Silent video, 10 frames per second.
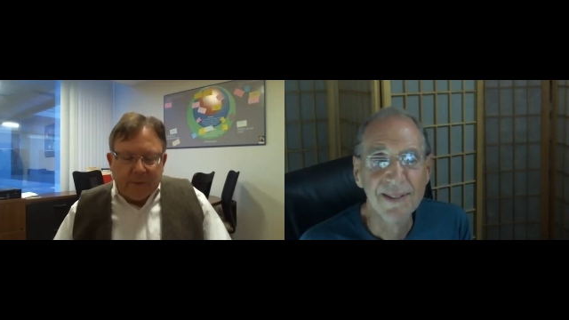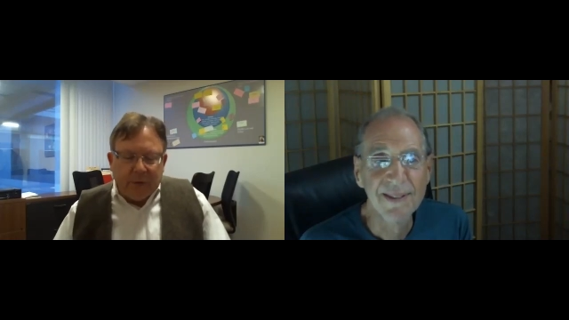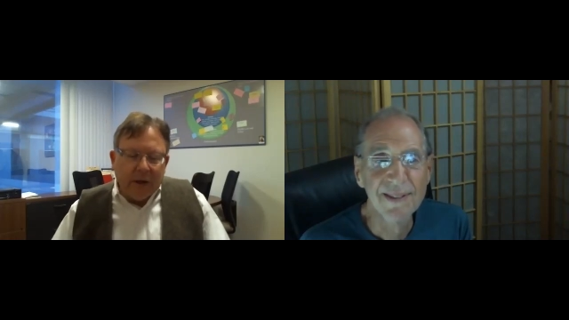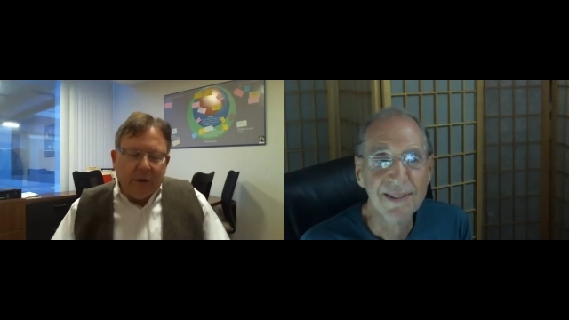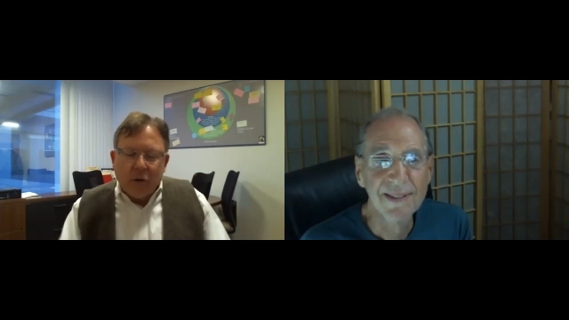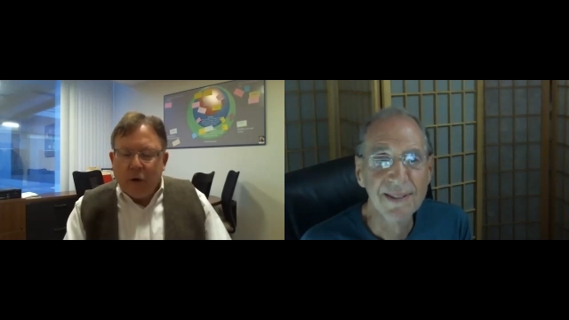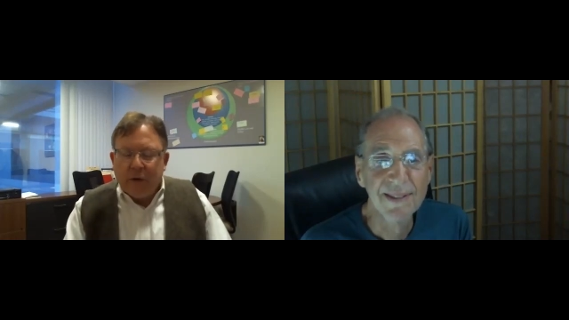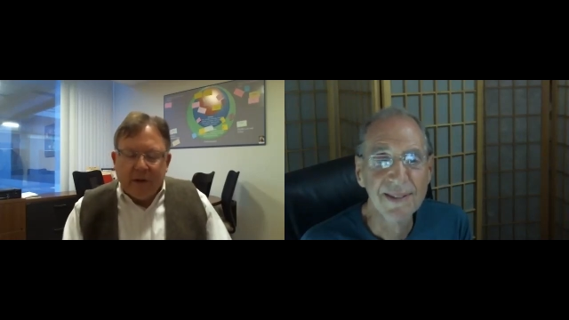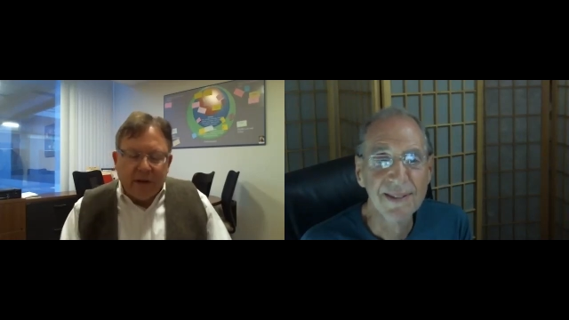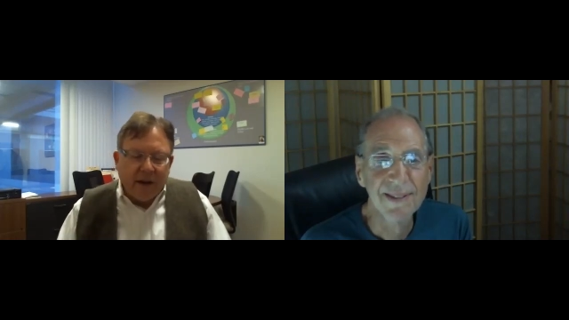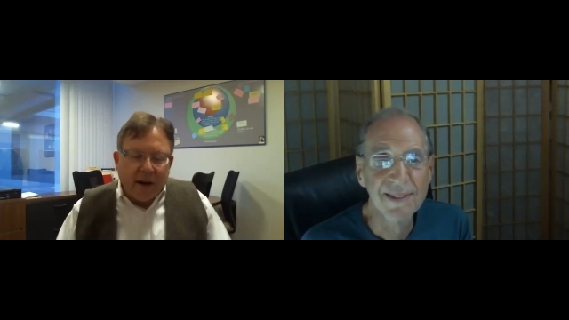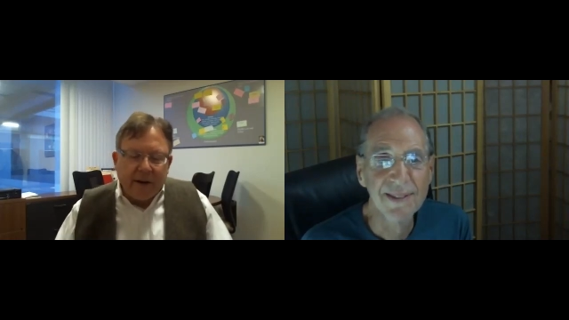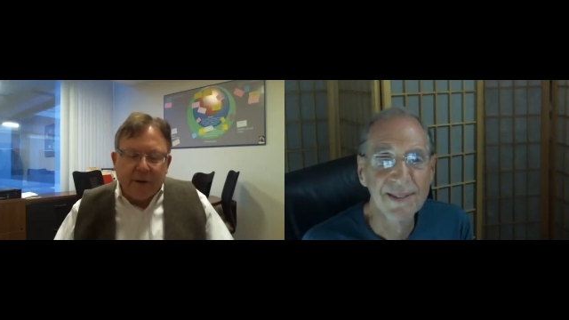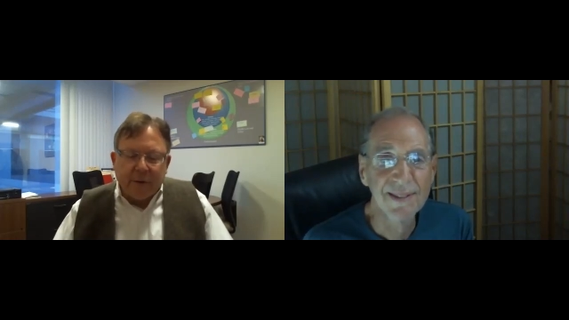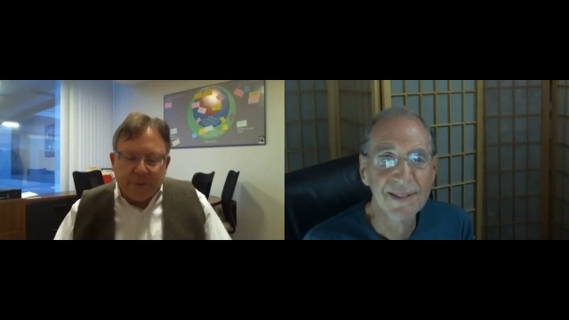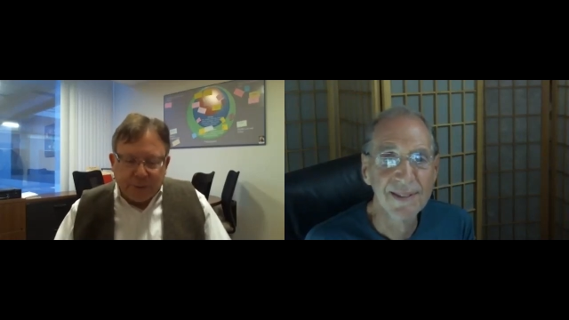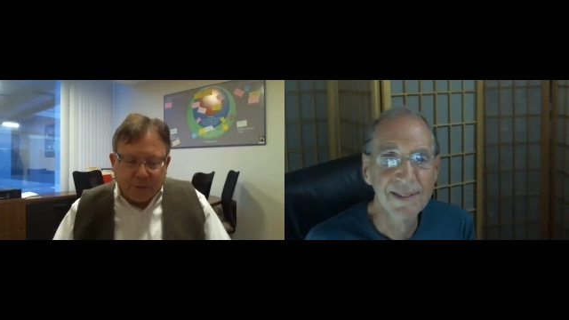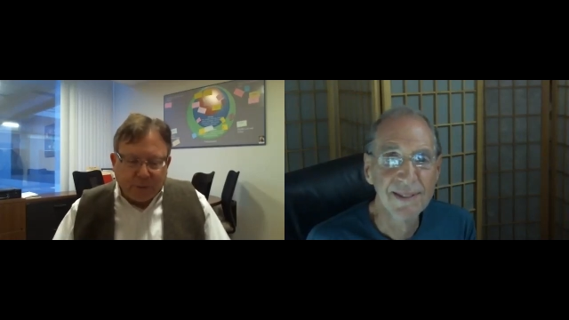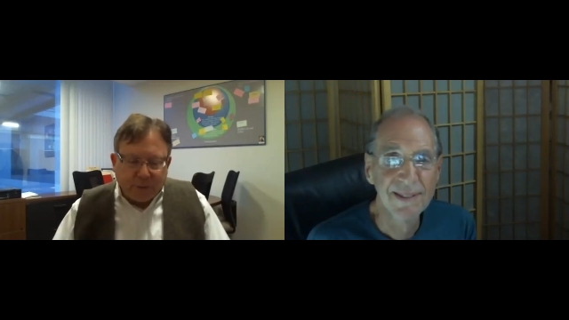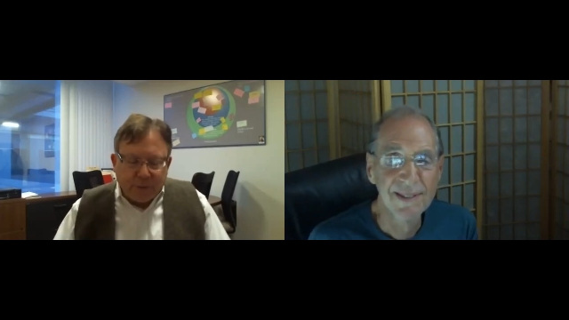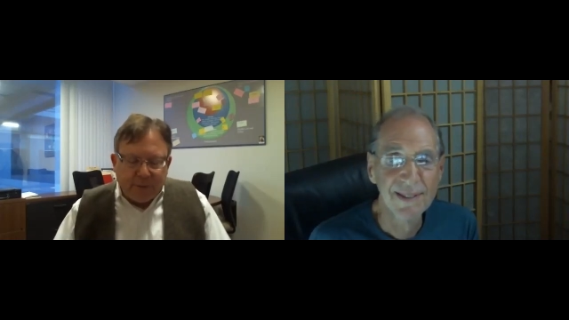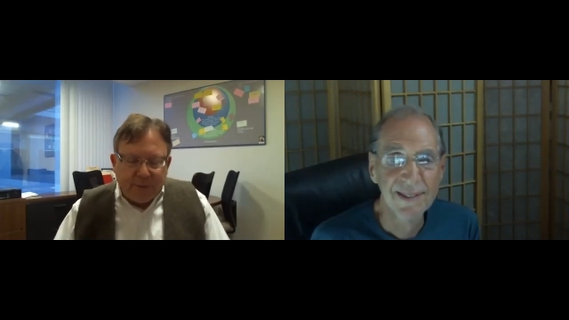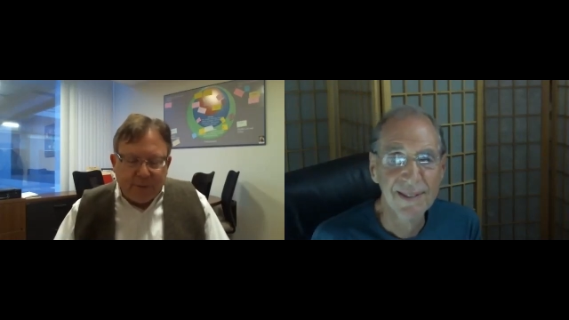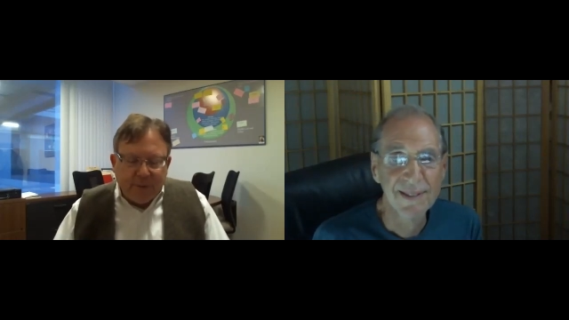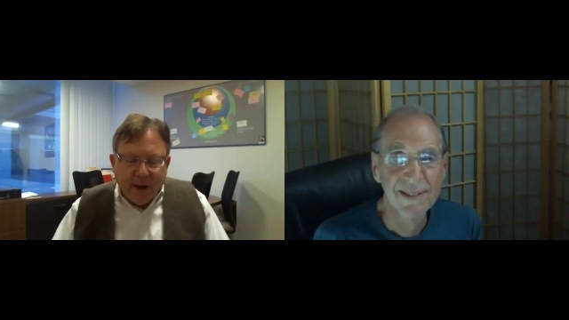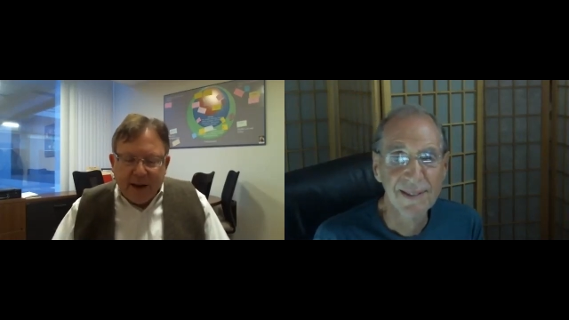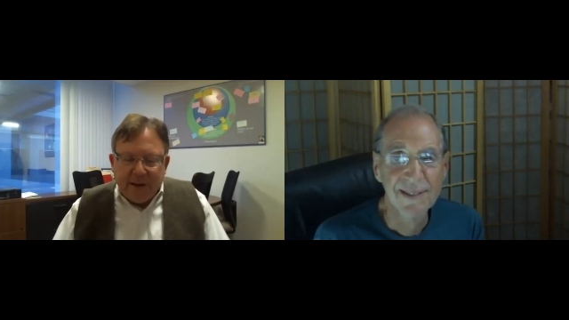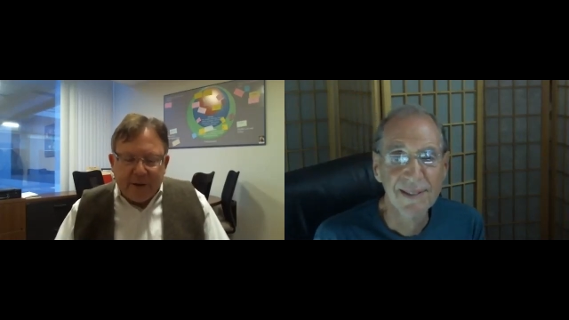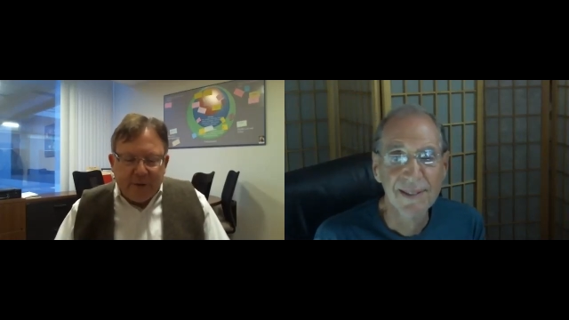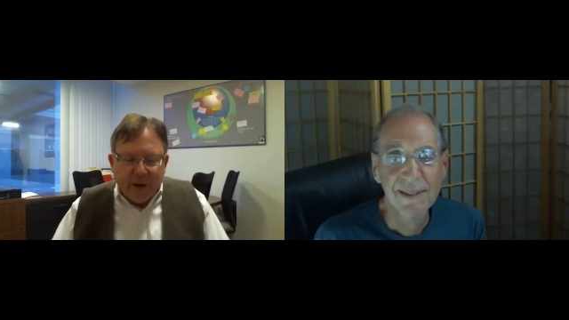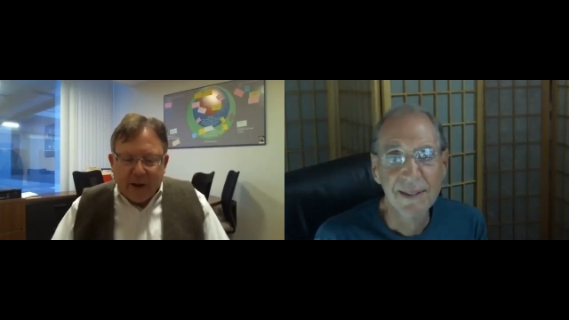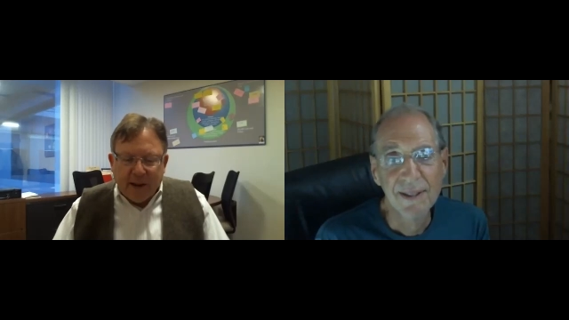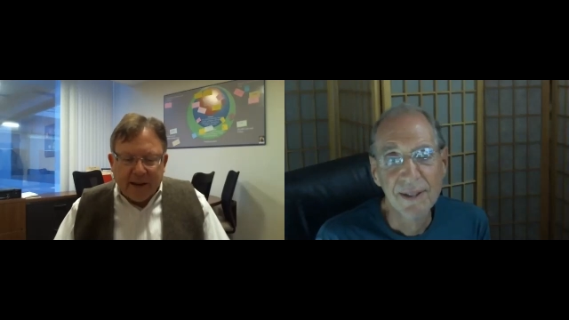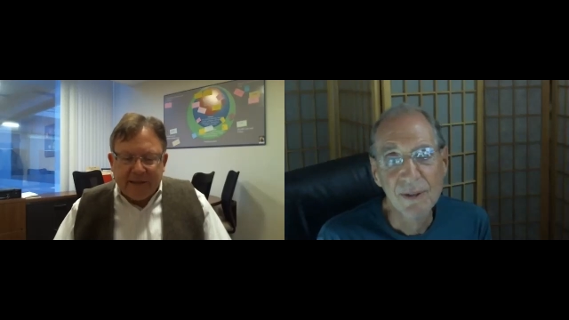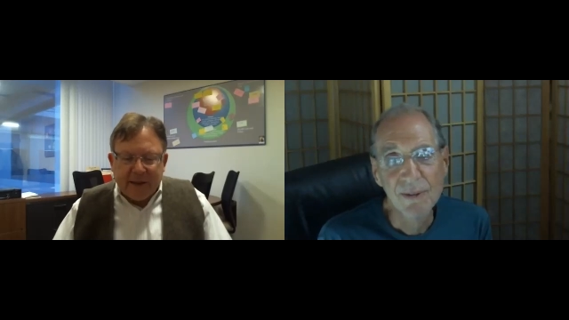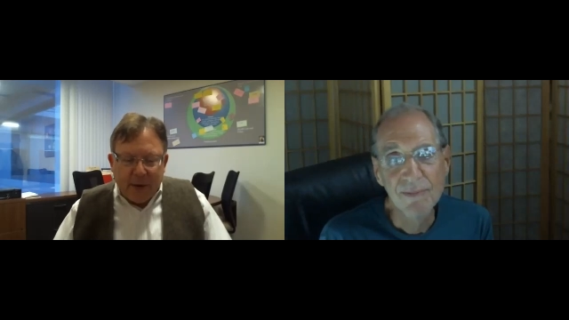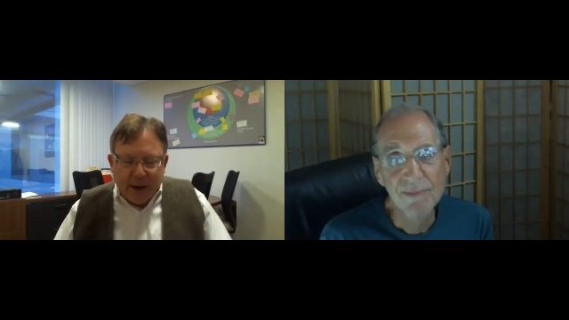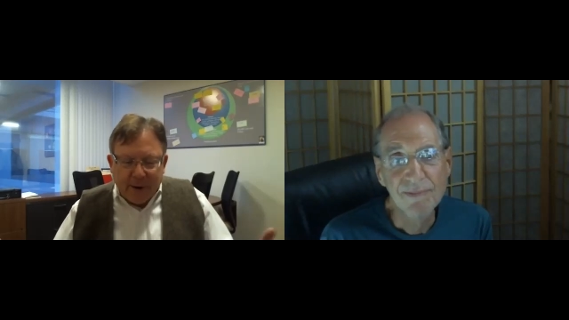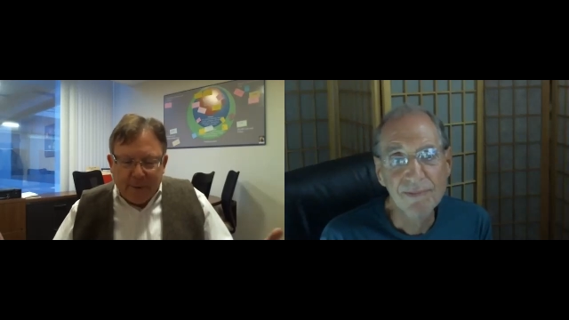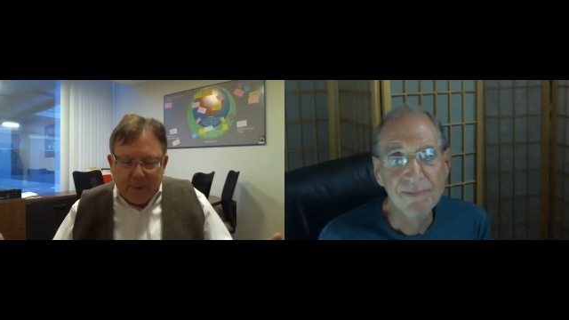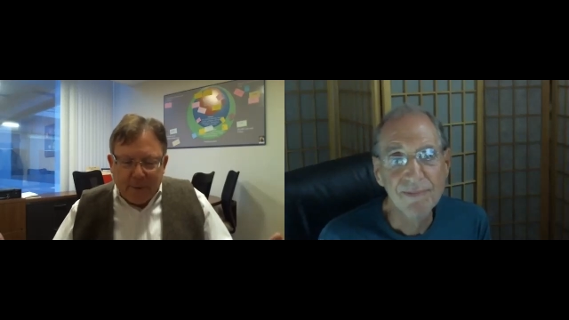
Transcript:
Speaker 1: you know, north to Concord, I just felt like somehow